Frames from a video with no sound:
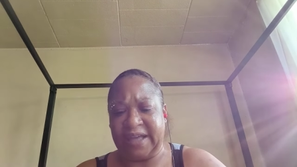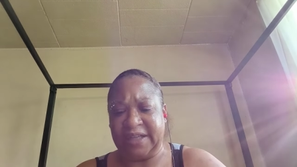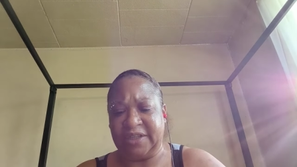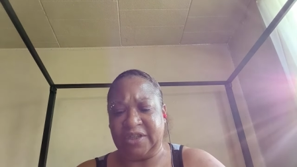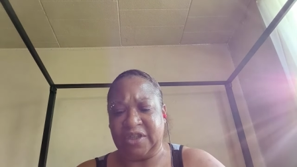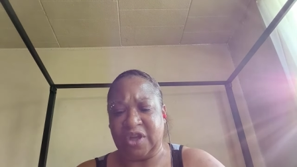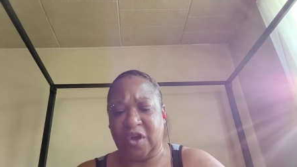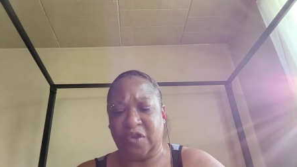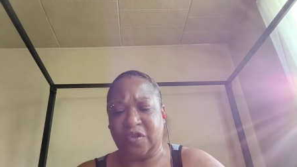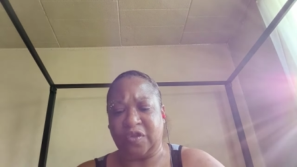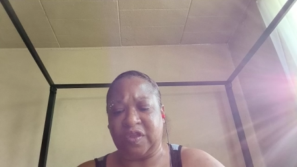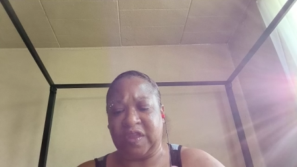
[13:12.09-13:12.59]

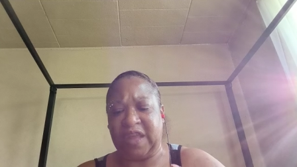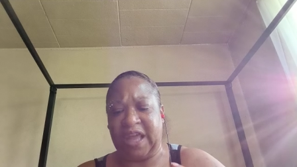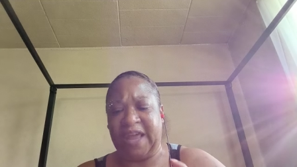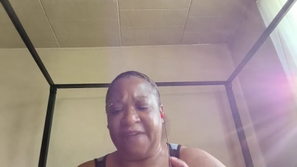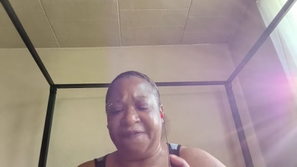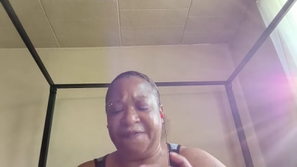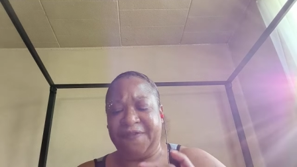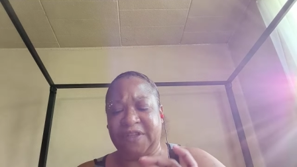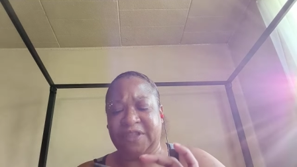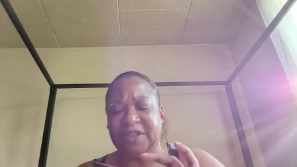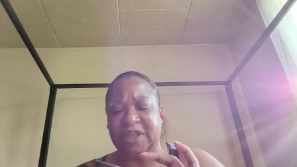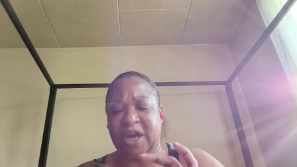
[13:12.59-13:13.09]
So
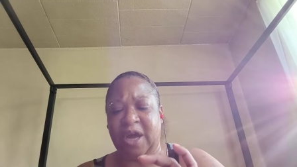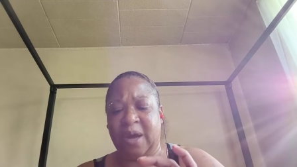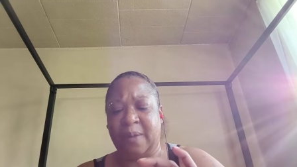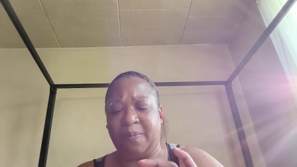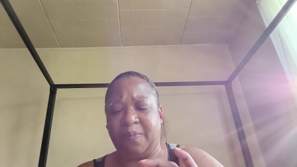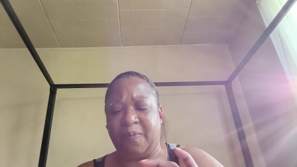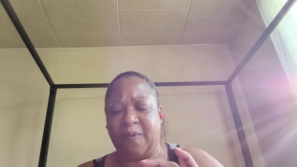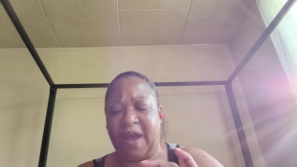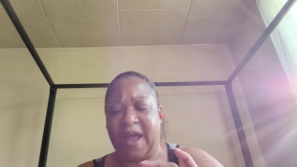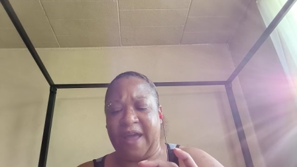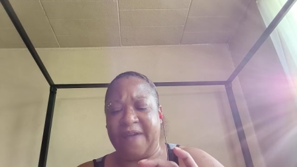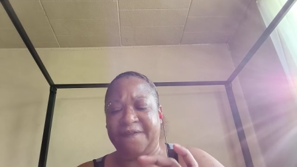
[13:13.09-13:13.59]
thief is
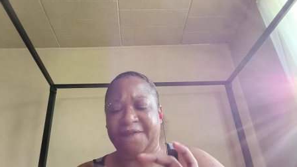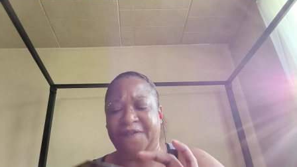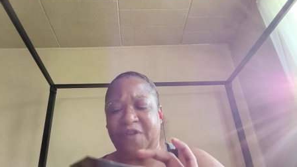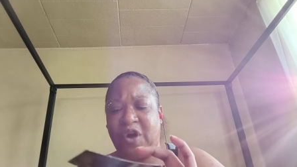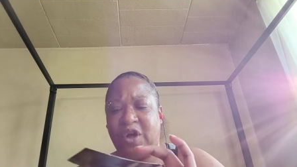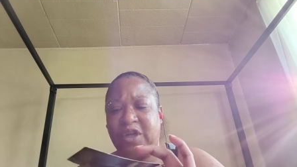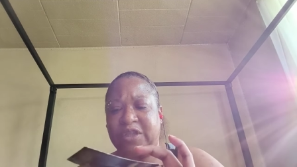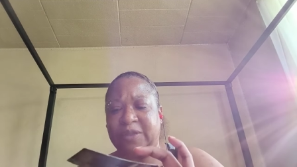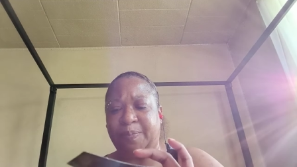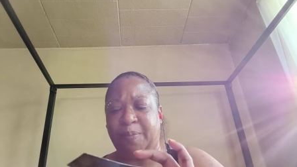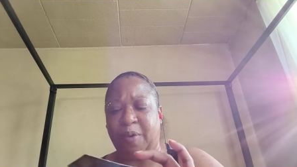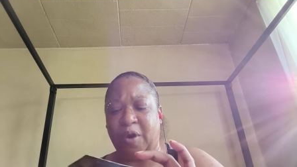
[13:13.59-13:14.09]
upright,
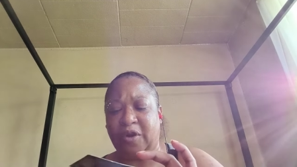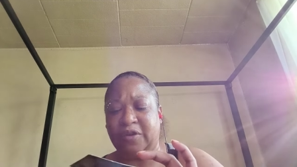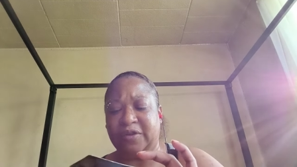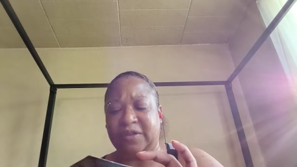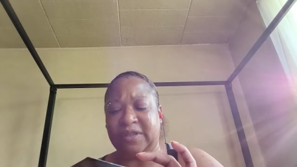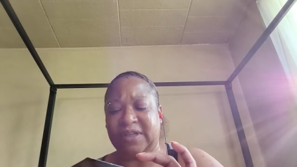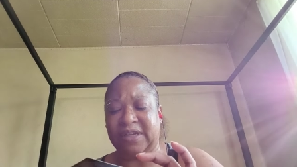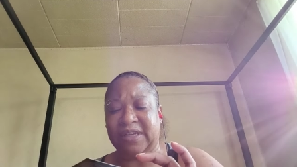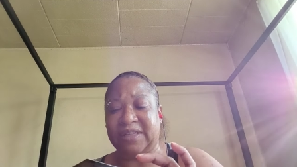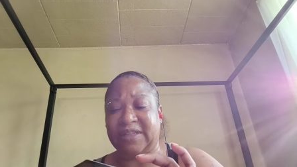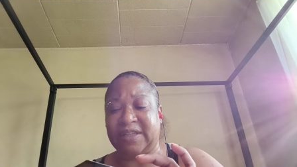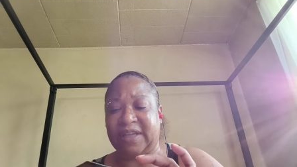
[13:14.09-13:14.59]
false
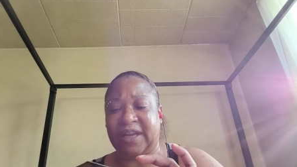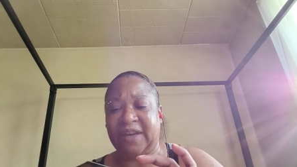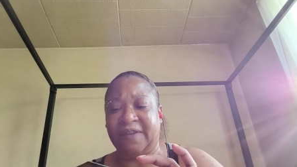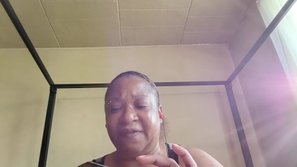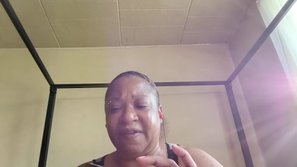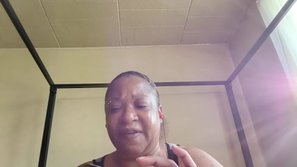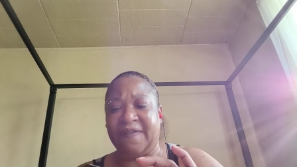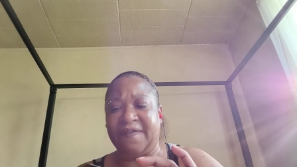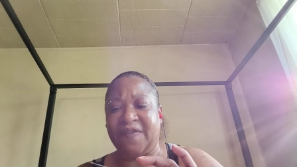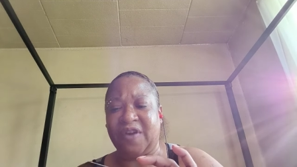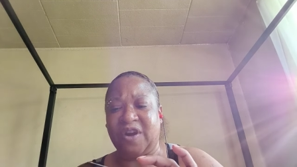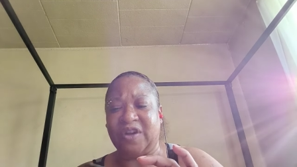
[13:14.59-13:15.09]
person is in
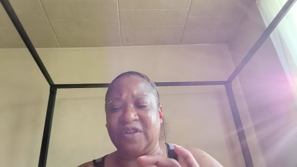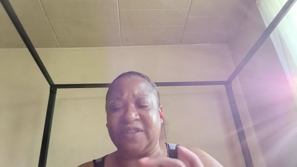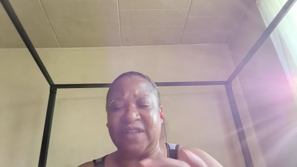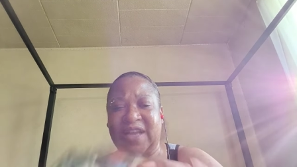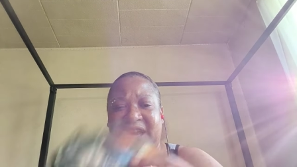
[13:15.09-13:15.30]
reverse,